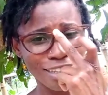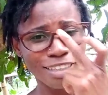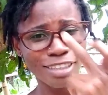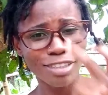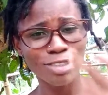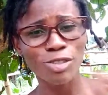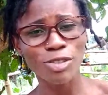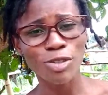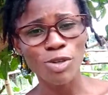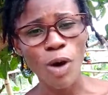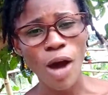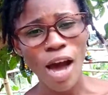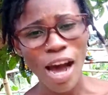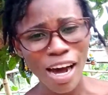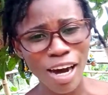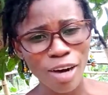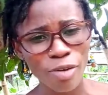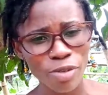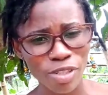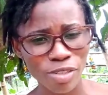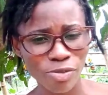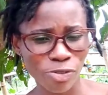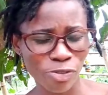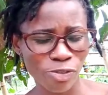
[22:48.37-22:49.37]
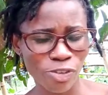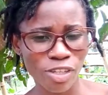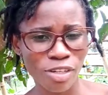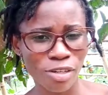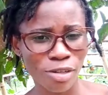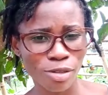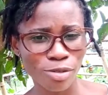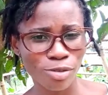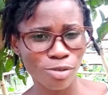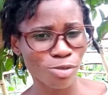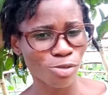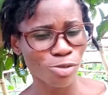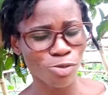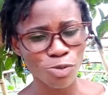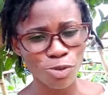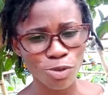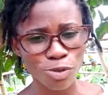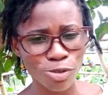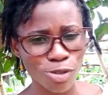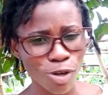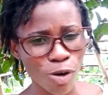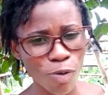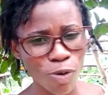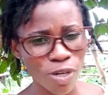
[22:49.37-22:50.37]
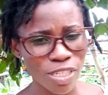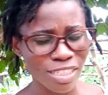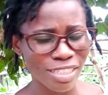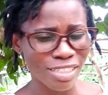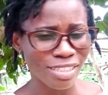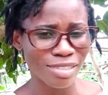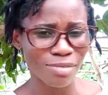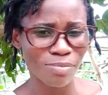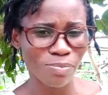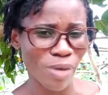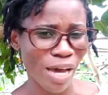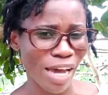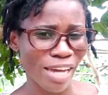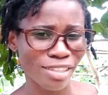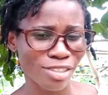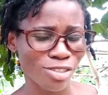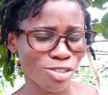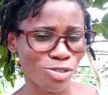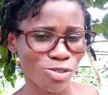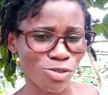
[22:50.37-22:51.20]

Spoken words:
You know how it feels. You don't want it to bite